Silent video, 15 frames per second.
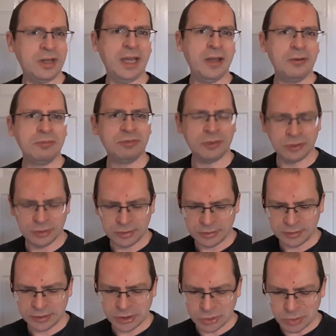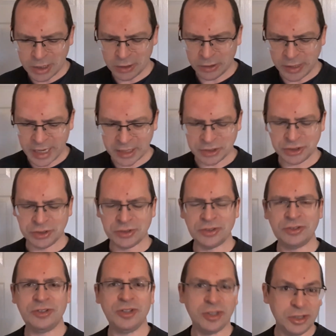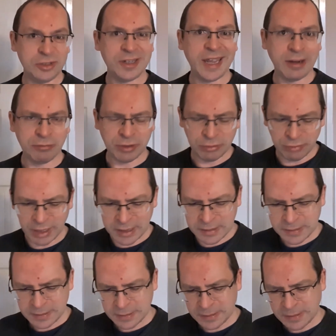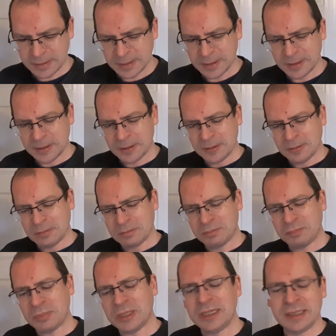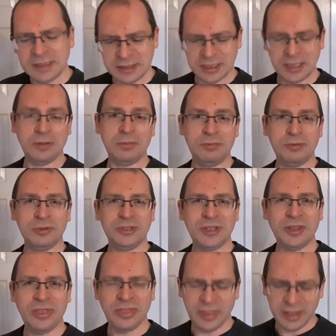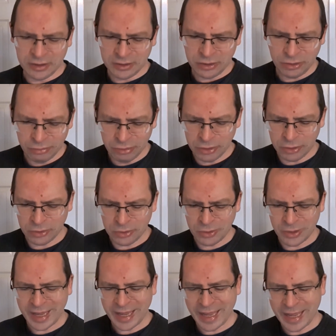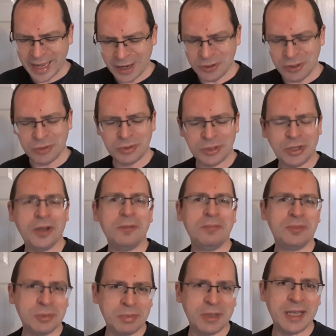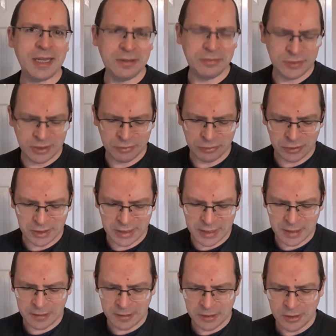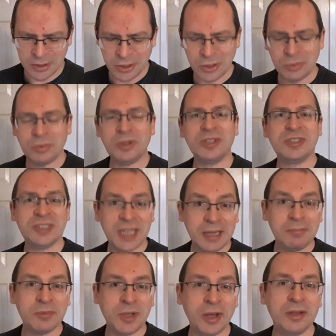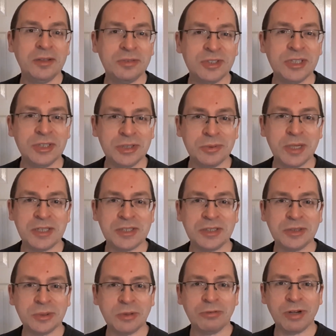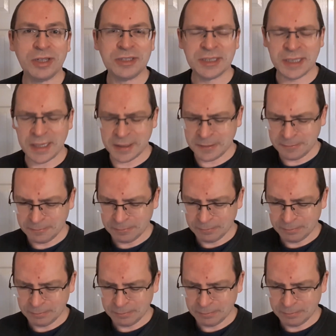not helpful to dwell on actions that you now regret, but it is helpful to think through how you would hope to behave differently with the same kind of situation to arise again.